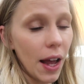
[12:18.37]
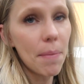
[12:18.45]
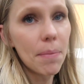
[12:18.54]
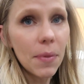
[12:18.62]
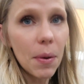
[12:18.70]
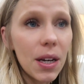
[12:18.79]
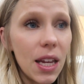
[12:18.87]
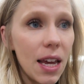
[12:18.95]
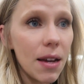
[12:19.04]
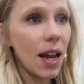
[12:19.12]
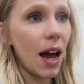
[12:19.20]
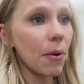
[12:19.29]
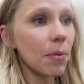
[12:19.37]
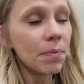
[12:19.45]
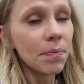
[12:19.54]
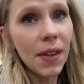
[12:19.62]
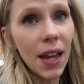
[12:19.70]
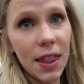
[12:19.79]
Okay, I'm gonna eat
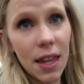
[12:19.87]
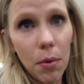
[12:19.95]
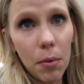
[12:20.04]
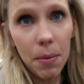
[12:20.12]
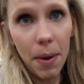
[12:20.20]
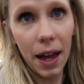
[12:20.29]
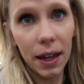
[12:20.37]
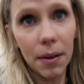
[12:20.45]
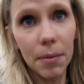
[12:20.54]
now and then we'll be back.